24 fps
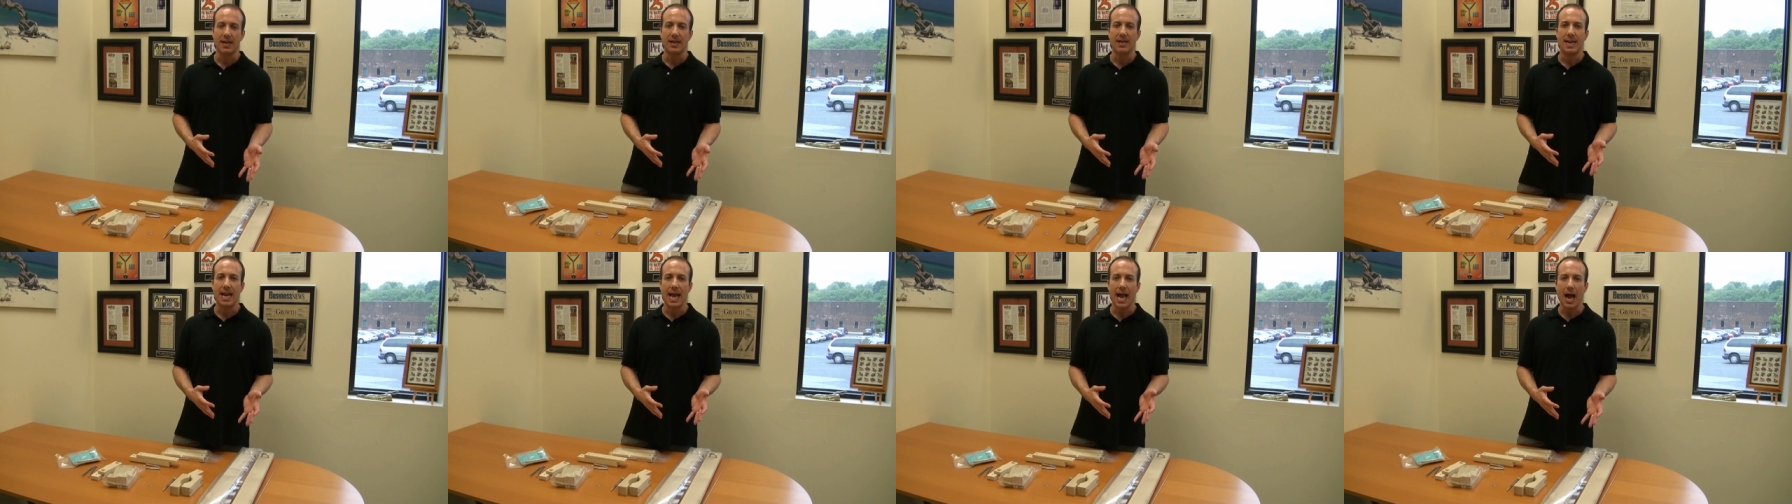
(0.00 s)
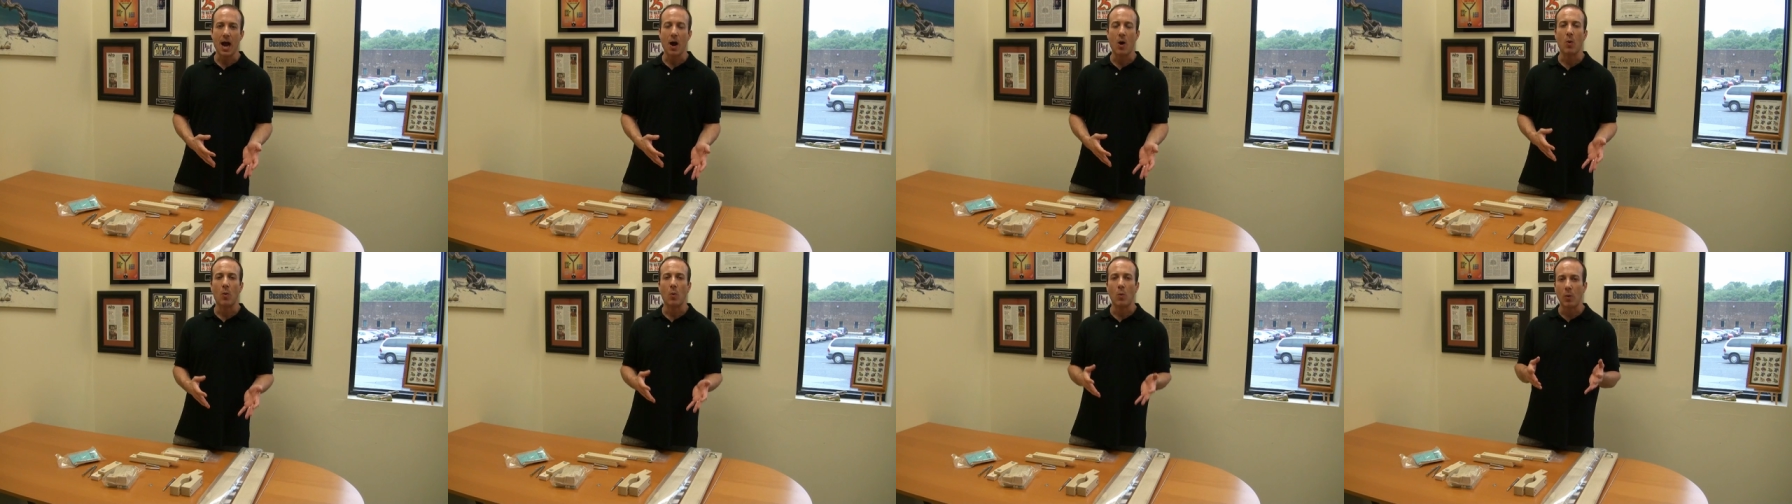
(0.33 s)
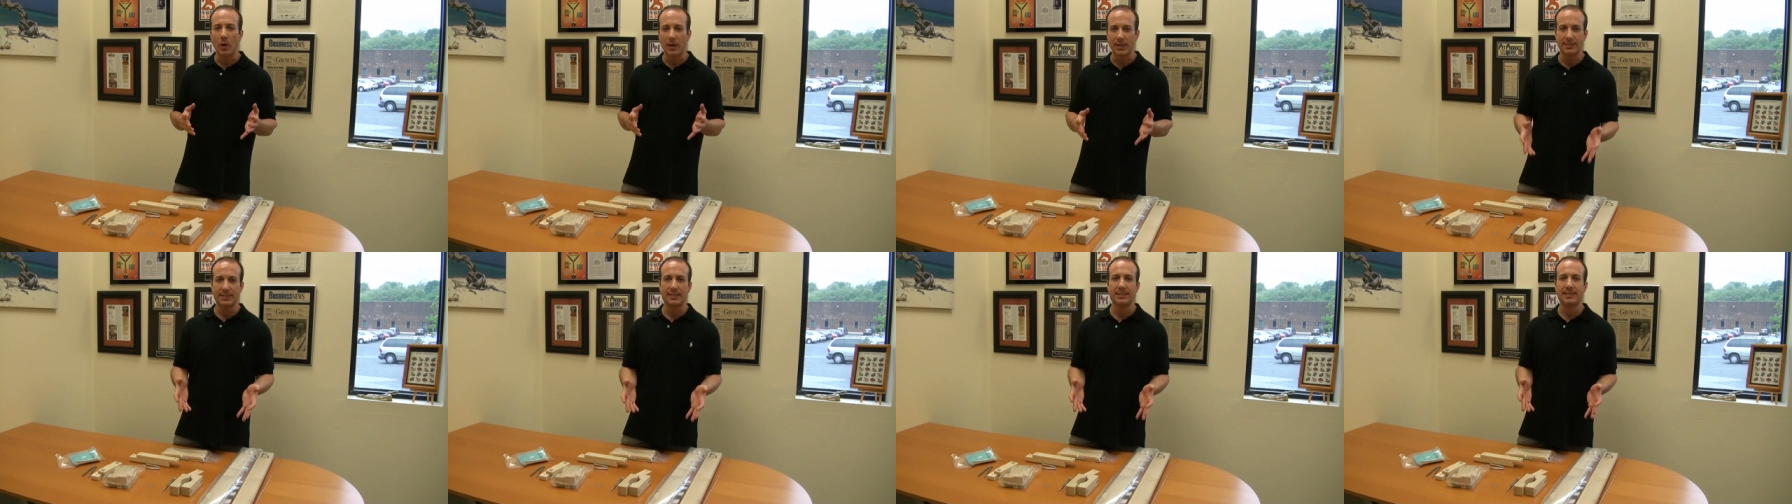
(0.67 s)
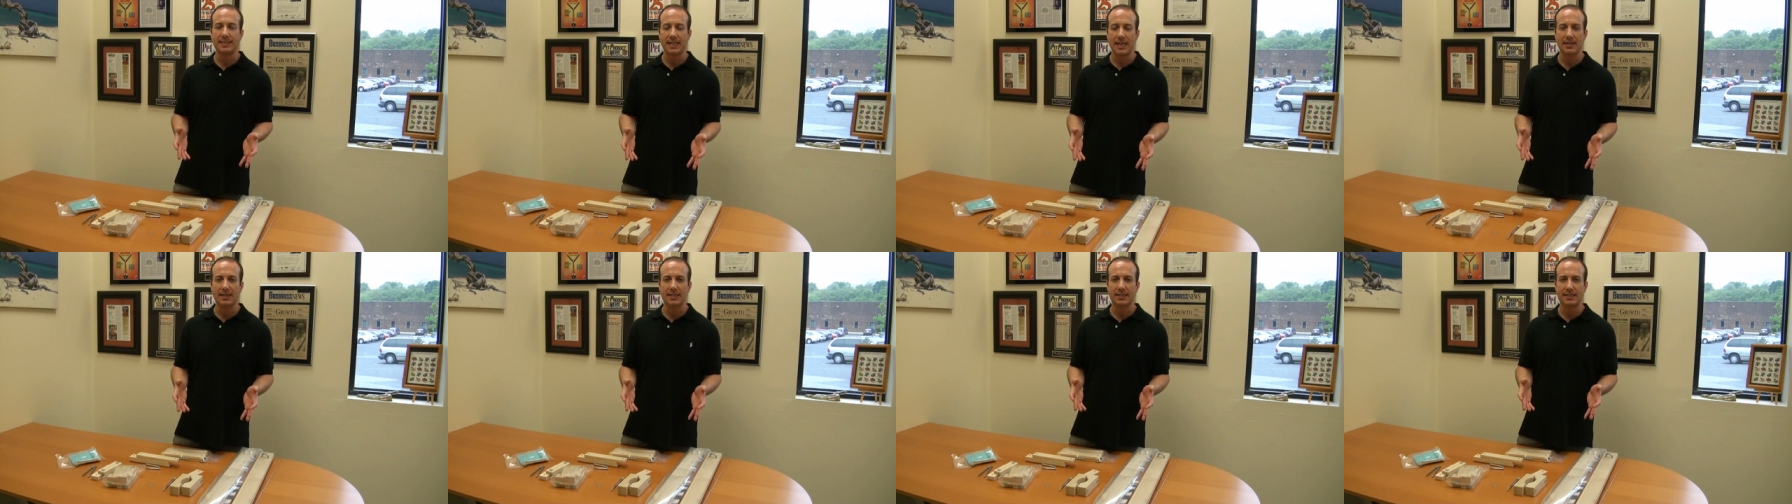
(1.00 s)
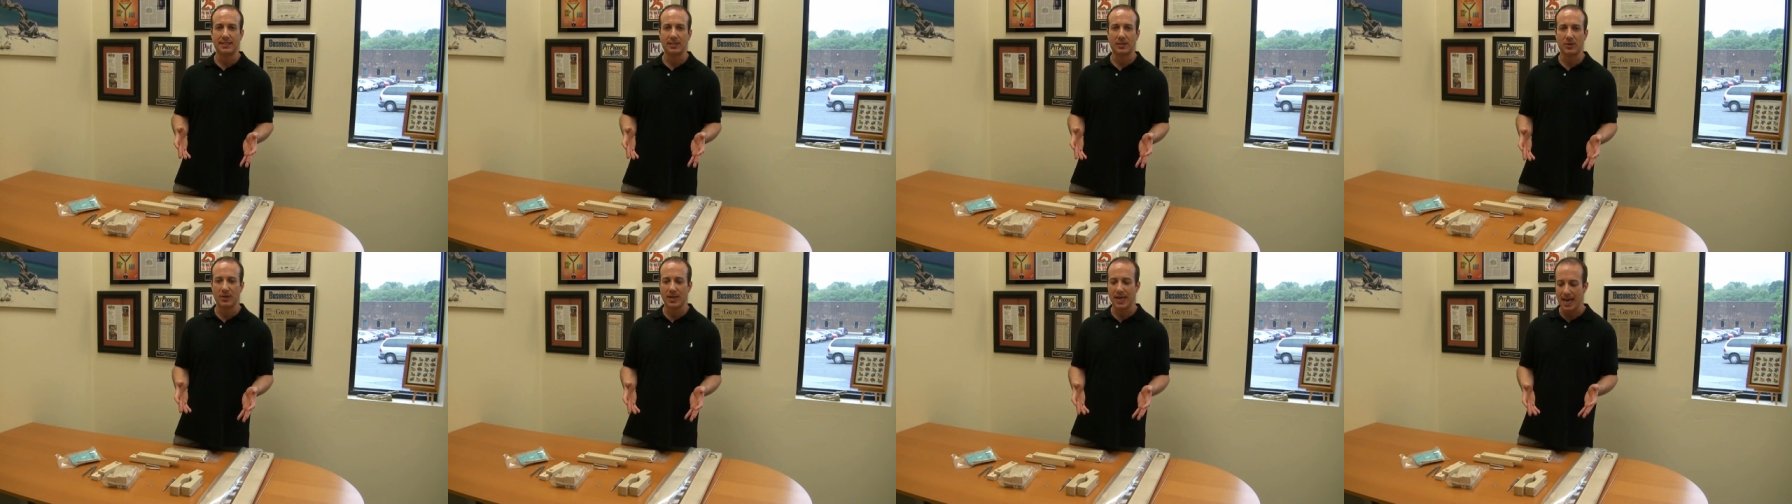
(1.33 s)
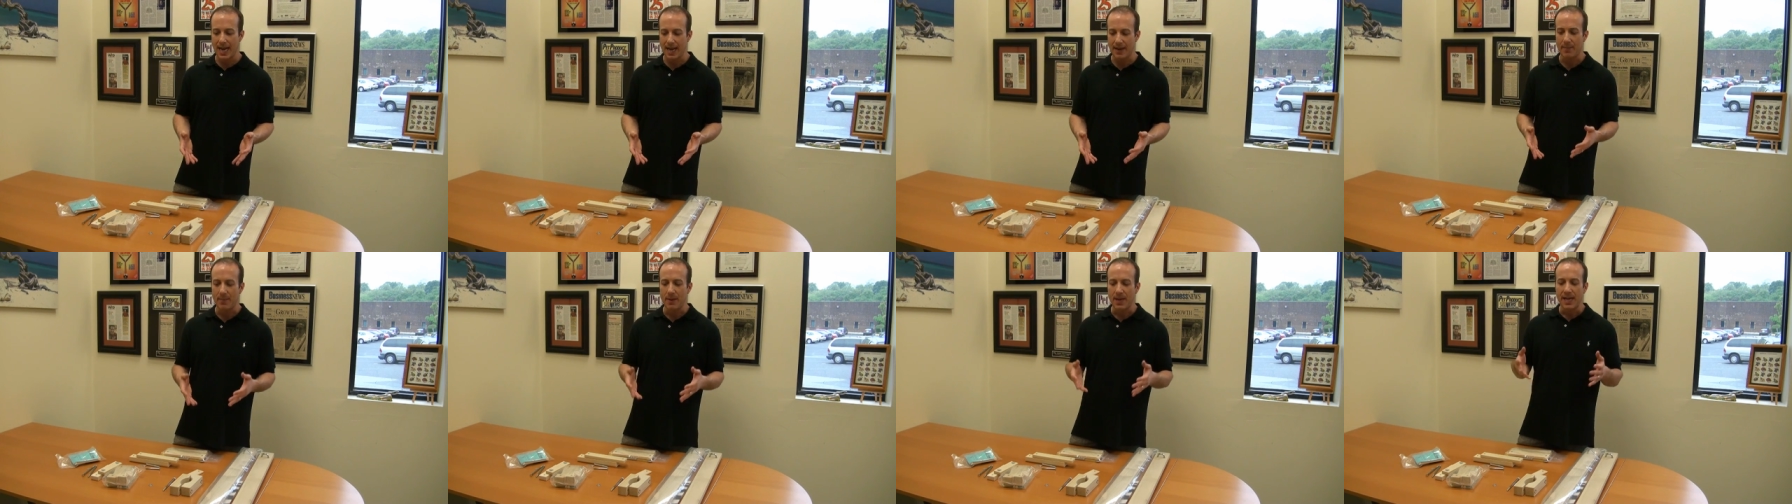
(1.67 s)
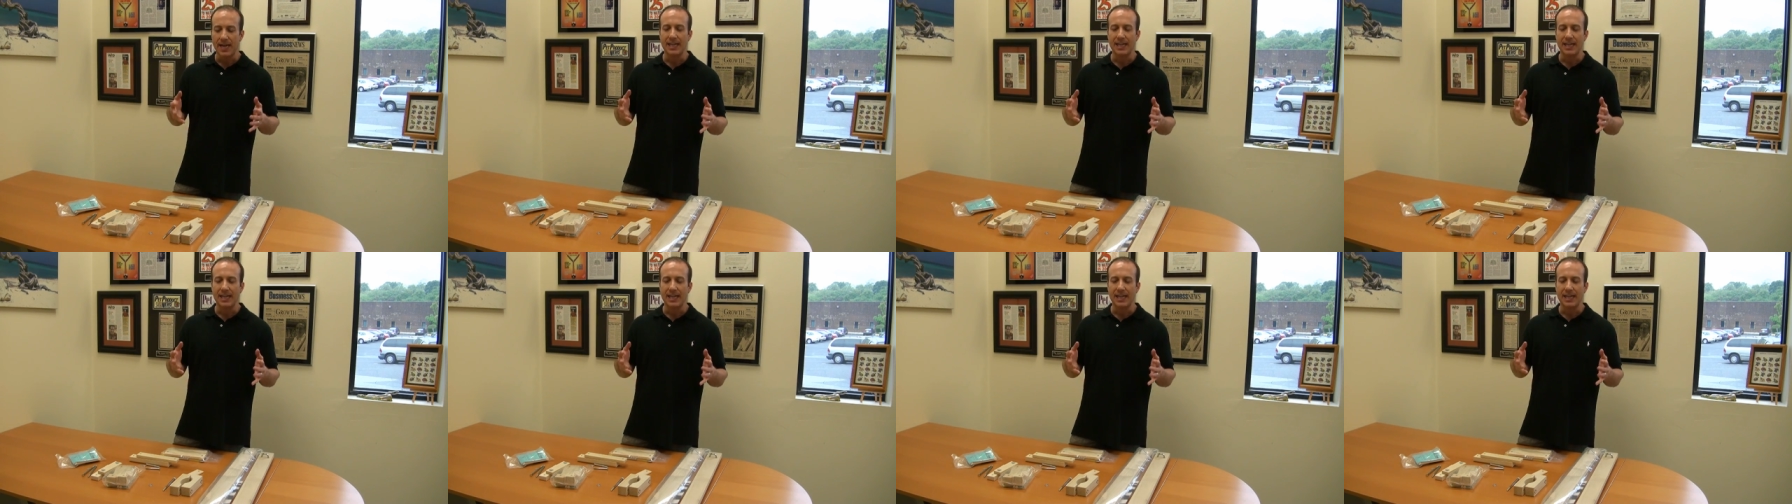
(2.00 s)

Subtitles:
Now, what is a stainless steel kit?